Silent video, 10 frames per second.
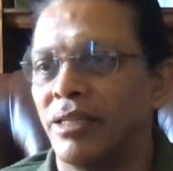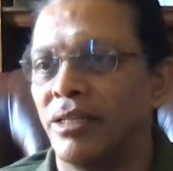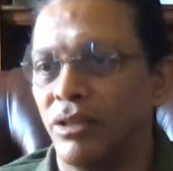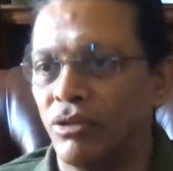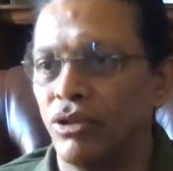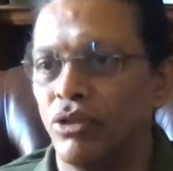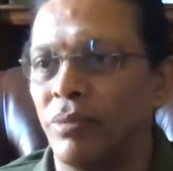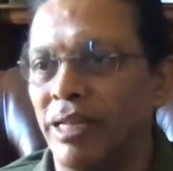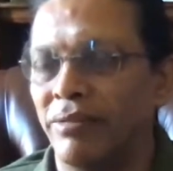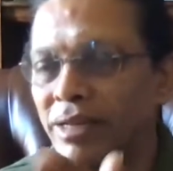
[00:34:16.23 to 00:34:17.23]
Do you
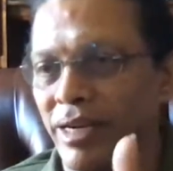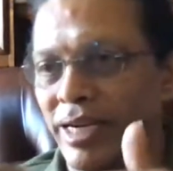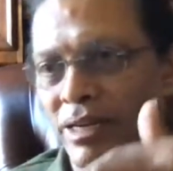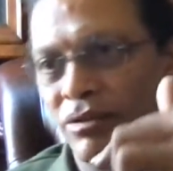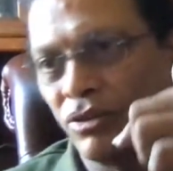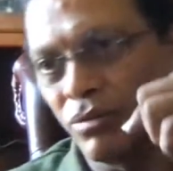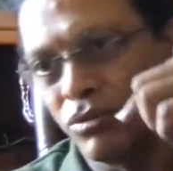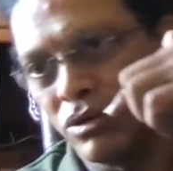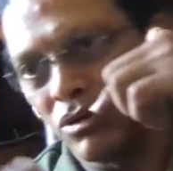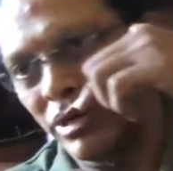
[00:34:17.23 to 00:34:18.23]
believe that right now you're
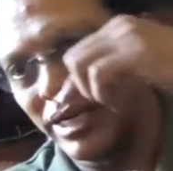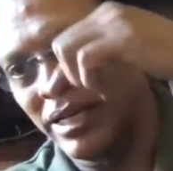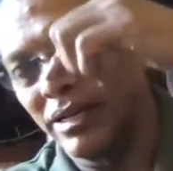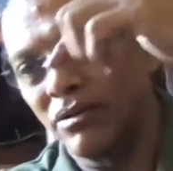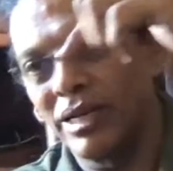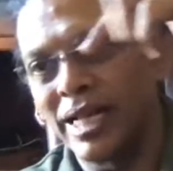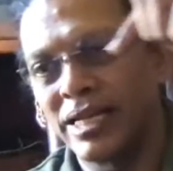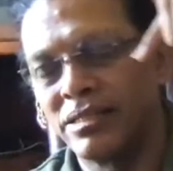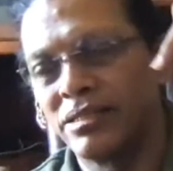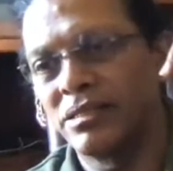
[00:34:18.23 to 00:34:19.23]
more rotating around an
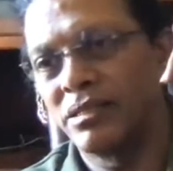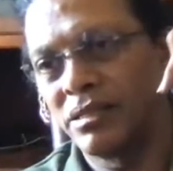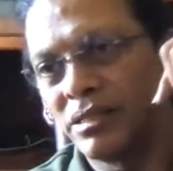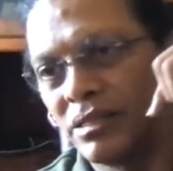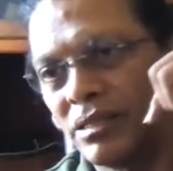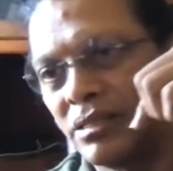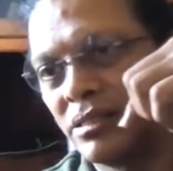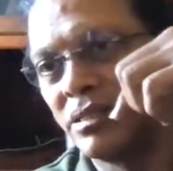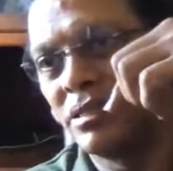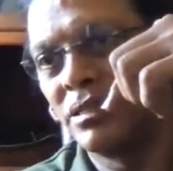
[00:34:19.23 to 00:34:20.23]
axis
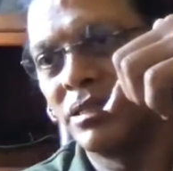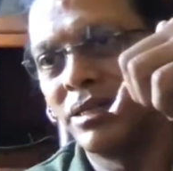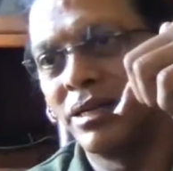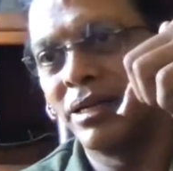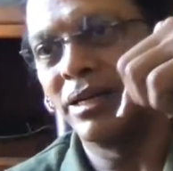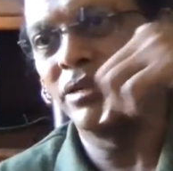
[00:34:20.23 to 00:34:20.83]
and